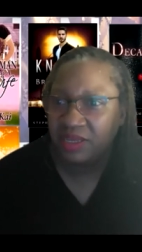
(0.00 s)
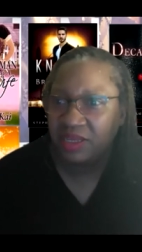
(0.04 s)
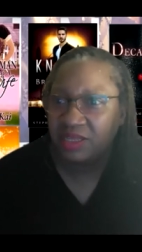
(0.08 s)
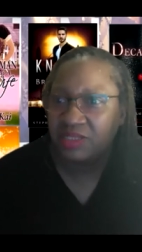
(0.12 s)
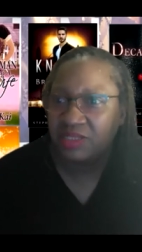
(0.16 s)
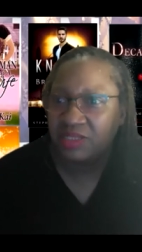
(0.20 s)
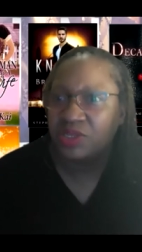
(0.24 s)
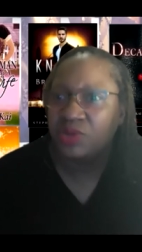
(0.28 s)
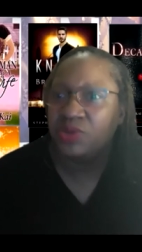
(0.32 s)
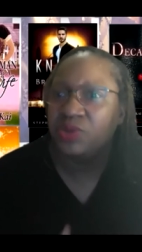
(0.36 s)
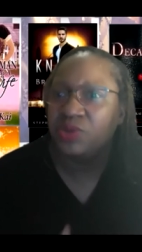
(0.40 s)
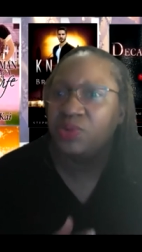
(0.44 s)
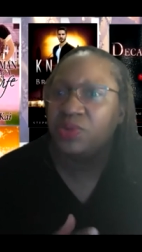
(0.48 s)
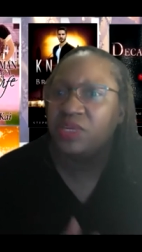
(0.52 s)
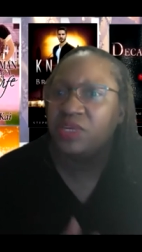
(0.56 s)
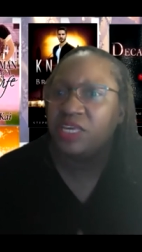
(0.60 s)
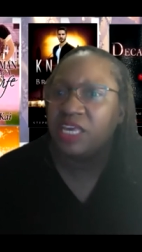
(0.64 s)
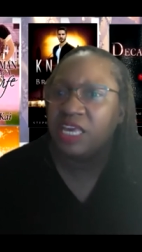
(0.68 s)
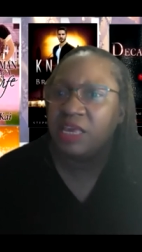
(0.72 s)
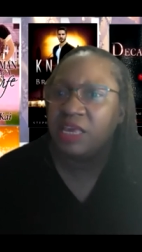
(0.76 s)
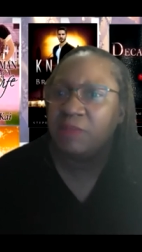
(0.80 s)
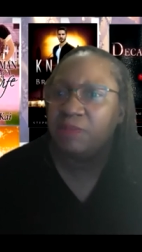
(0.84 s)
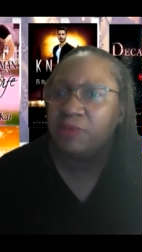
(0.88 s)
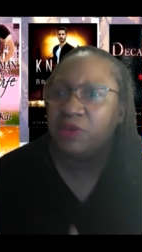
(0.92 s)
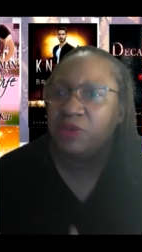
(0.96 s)
So you
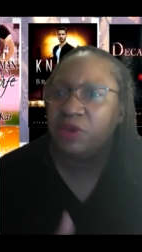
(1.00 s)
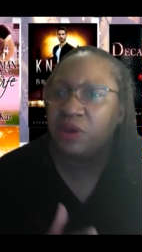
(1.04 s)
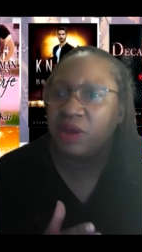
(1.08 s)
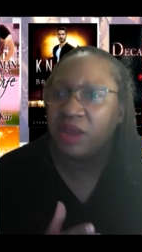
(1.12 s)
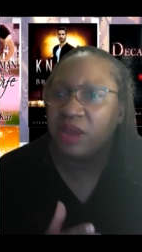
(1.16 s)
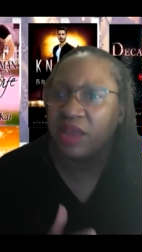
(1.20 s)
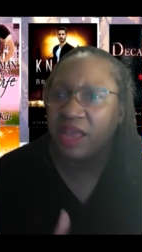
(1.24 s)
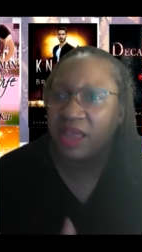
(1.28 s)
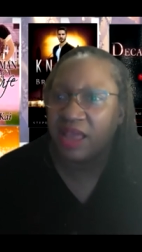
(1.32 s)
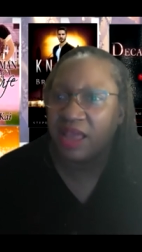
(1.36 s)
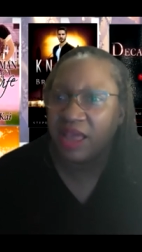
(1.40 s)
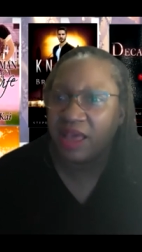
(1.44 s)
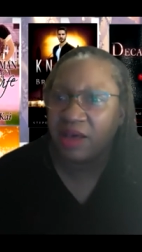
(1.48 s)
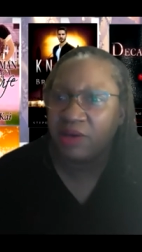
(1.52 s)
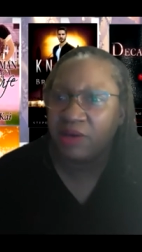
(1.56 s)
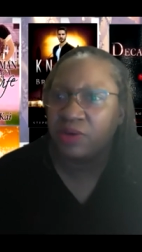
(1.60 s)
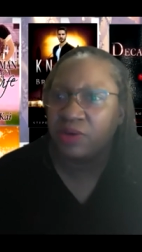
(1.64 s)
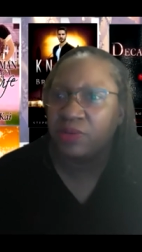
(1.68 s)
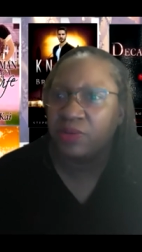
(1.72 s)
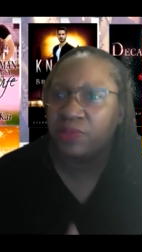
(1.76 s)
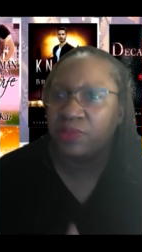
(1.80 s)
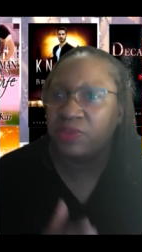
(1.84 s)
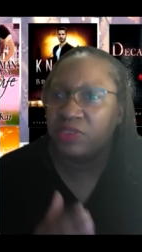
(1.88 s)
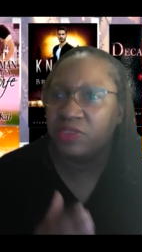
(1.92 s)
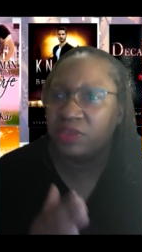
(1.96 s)
keep your
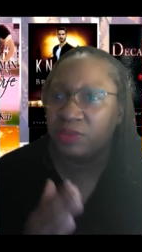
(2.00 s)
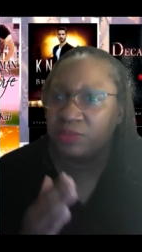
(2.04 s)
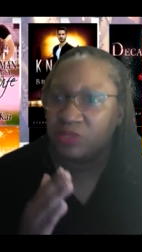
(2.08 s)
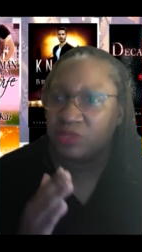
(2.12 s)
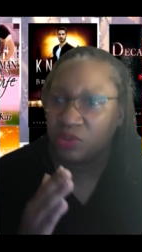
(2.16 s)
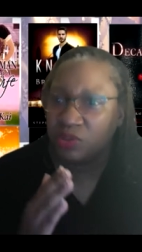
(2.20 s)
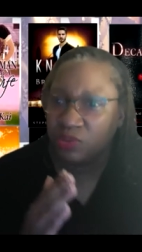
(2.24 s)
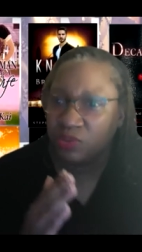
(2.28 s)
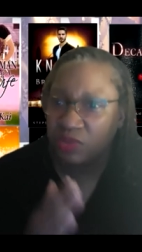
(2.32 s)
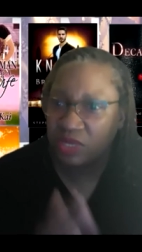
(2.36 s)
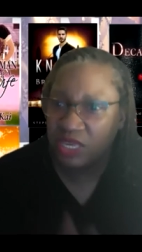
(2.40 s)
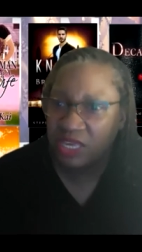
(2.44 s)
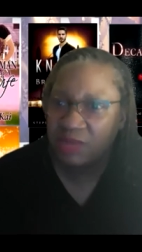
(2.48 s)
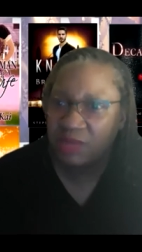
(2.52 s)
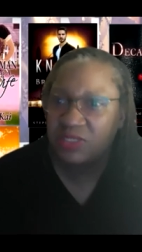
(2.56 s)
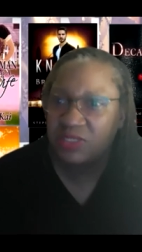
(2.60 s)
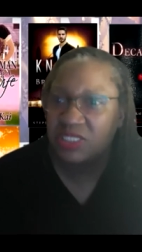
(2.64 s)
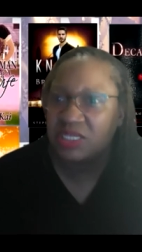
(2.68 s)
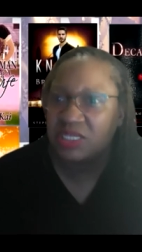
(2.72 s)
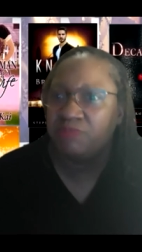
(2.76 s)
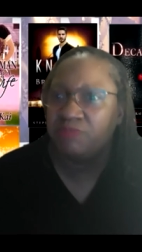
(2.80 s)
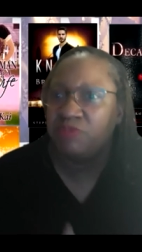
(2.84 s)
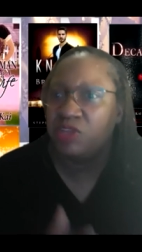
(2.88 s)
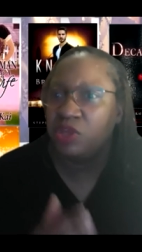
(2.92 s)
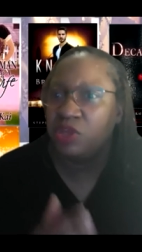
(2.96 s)
algorithms, you keep
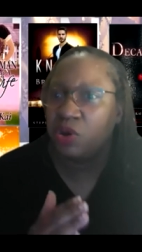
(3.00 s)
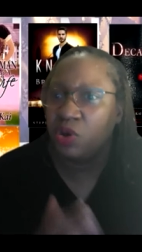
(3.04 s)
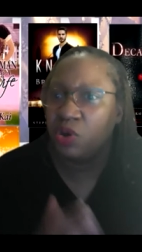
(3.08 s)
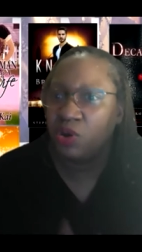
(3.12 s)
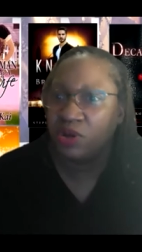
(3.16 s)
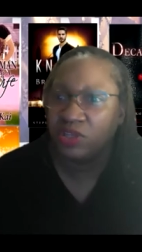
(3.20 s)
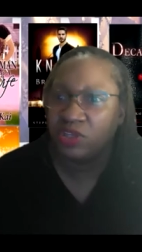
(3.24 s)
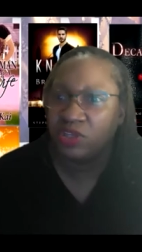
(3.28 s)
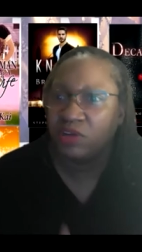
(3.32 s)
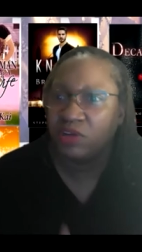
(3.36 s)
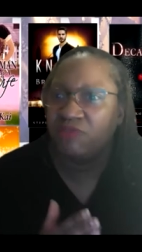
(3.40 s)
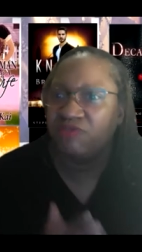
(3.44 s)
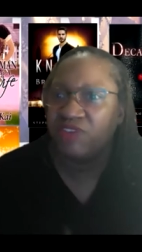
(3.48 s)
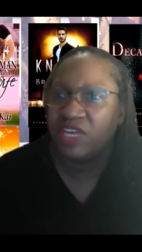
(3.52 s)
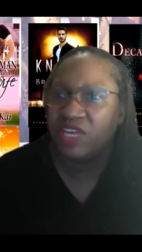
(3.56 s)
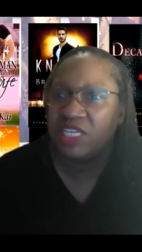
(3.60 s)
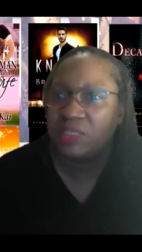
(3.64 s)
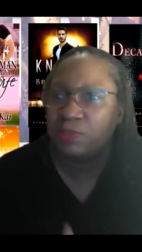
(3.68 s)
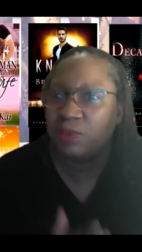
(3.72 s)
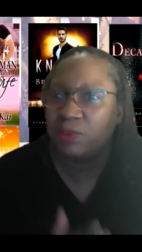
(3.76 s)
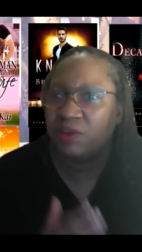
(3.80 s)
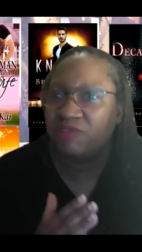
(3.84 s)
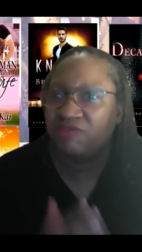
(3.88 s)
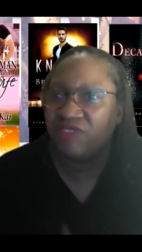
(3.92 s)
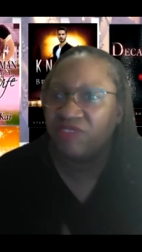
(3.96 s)
something on your
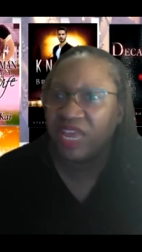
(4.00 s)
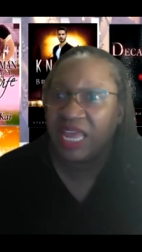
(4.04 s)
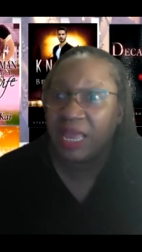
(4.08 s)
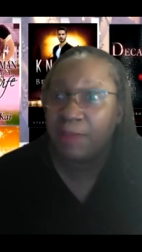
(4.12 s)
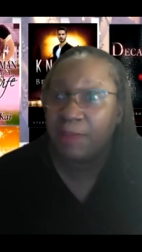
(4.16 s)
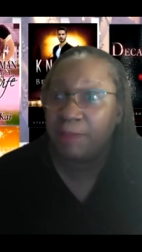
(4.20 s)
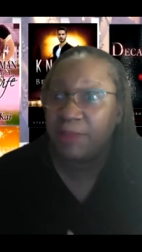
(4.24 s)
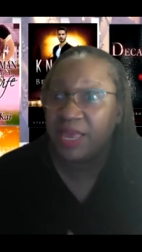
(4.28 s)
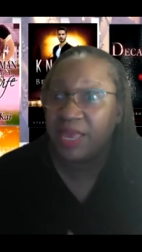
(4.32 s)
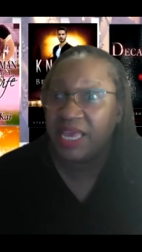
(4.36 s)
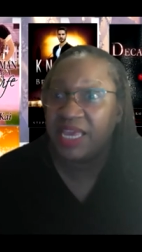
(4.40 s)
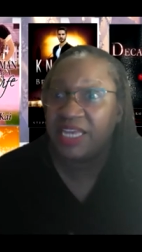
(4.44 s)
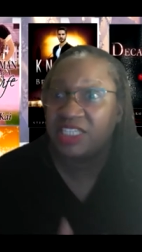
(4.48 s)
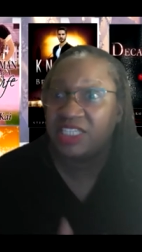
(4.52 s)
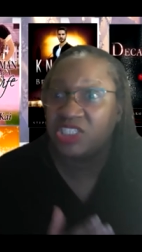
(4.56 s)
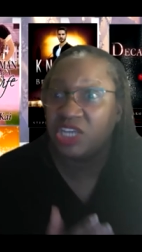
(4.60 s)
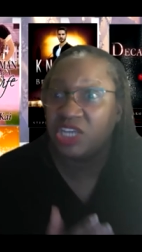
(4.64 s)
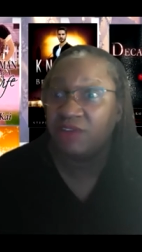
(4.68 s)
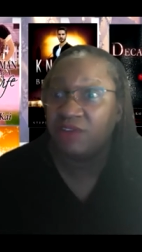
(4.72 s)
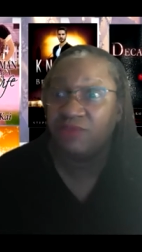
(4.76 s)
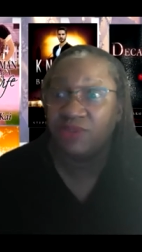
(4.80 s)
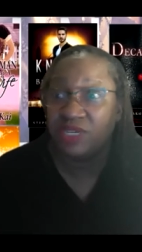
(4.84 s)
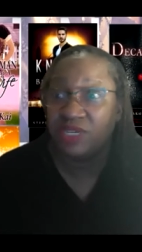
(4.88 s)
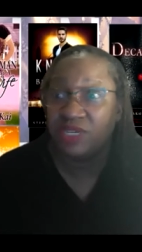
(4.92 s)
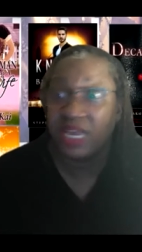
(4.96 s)
Facebook fan page
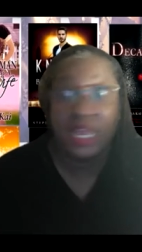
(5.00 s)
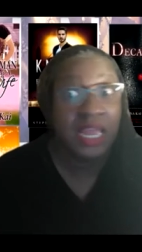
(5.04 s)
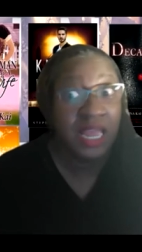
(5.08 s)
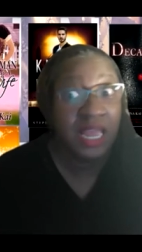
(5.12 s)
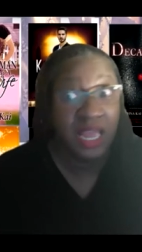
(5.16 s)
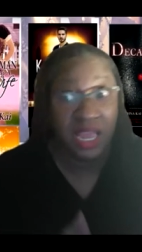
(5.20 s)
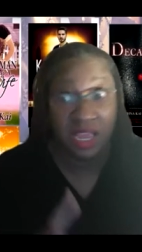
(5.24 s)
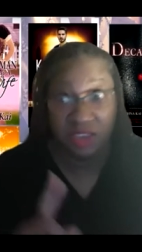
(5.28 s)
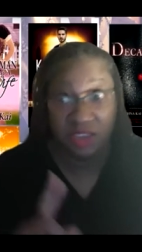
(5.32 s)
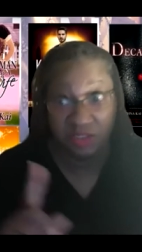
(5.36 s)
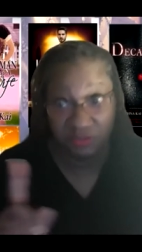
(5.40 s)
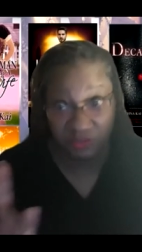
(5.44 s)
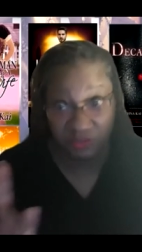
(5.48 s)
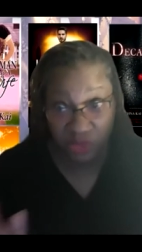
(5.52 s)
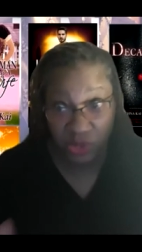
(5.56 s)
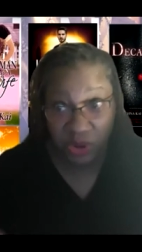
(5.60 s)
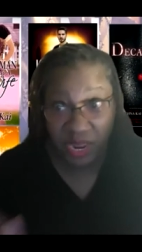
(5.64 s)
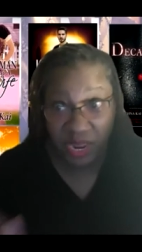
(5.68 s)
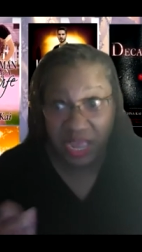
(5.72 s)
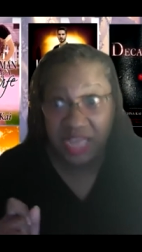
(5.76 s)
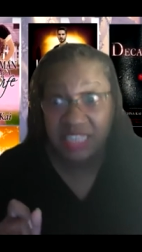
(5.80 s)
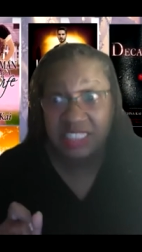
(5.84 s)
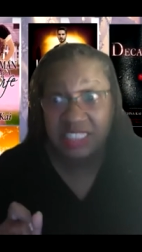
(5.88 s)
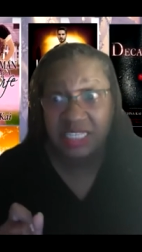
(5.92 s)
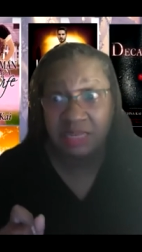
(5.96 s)
every day. And if you're
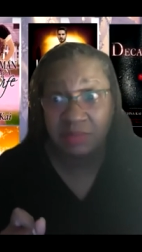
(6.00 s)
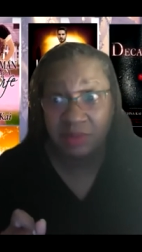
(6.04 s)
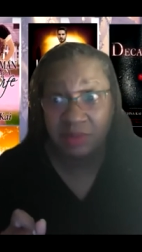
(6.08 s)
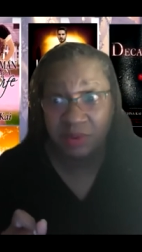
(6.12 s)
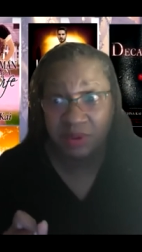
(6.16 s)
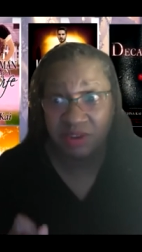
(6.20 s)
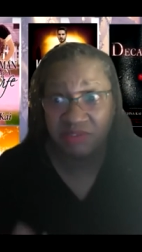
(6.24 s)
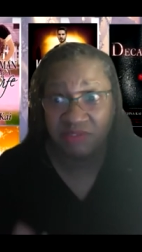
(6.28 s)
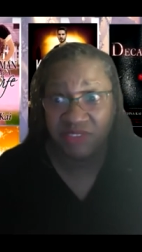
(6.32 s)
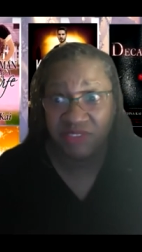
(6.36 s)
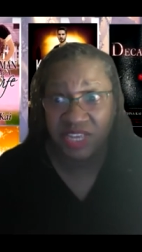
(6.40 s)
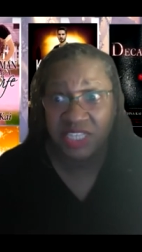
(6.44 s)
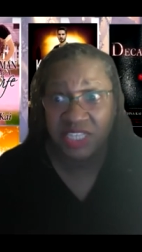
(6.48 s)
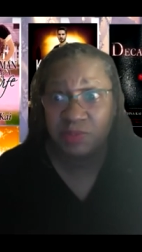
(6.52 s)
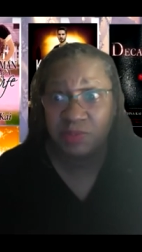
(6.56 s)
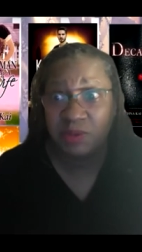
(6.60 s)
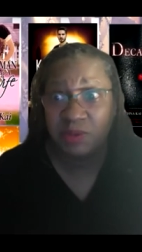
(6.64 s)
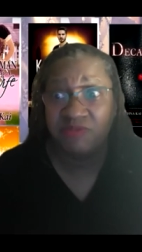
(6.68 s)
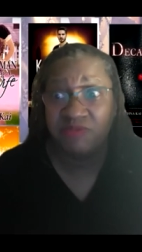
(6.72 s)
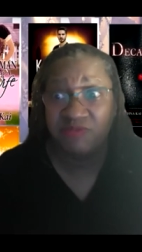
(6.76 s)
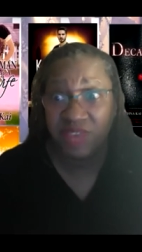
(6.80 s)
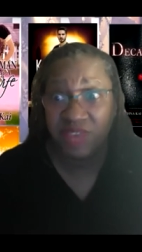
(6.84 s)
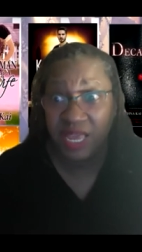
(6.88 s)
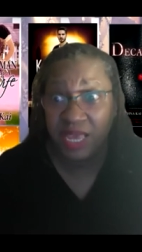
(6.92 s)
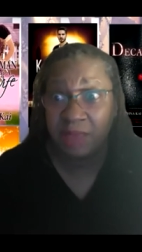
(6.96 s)
asking me what a
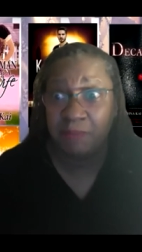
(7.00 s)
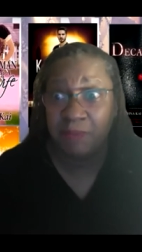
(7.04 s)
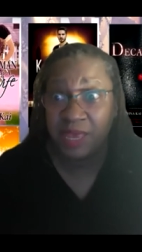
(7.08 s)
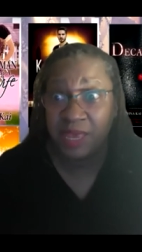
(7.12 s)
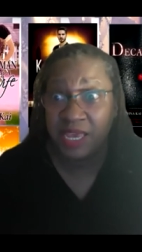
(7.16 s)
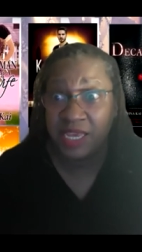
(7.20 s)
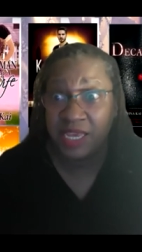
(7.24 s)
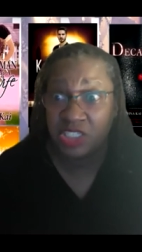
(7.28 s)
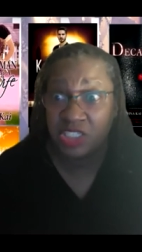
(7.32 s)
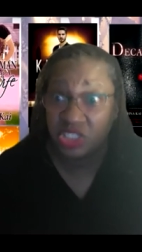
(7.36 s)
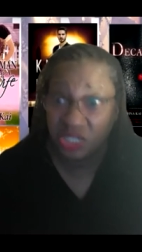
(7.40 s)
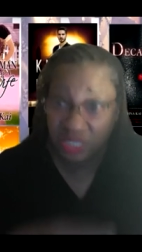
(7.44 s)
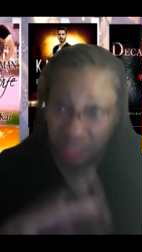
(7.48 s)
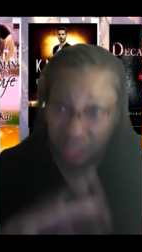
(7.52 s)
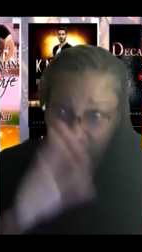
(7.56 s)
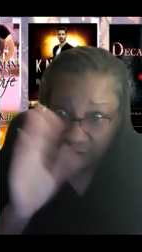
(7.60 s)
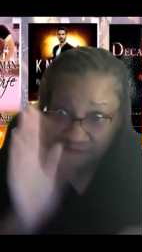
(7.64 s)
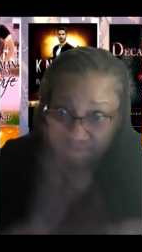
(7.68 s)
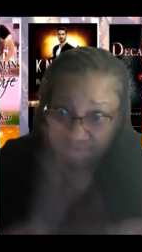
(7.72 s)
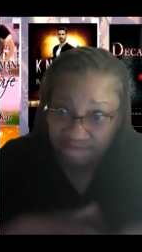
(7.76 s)
Facebook fan page is,